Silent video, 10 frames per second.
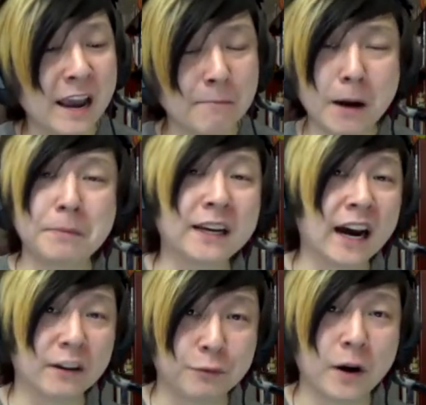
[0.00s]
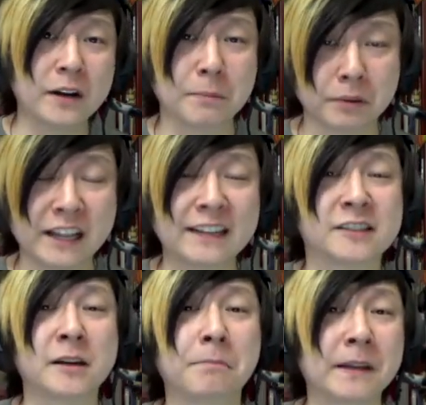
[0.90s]
It might be kind of fun to play
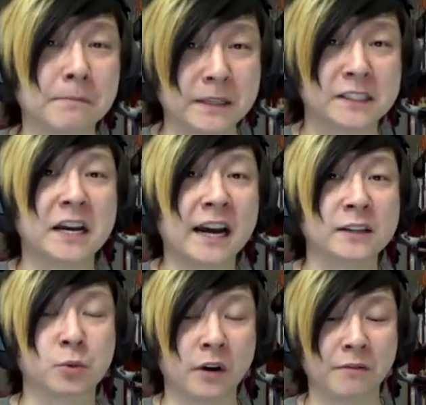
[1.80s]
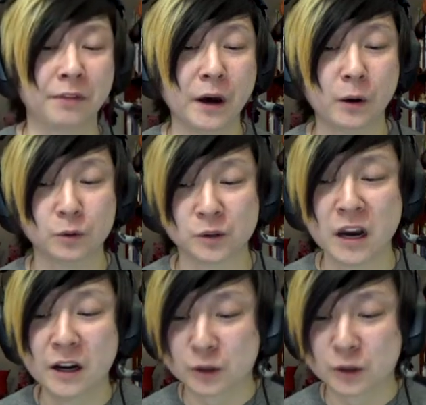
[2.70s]
something besides one of those.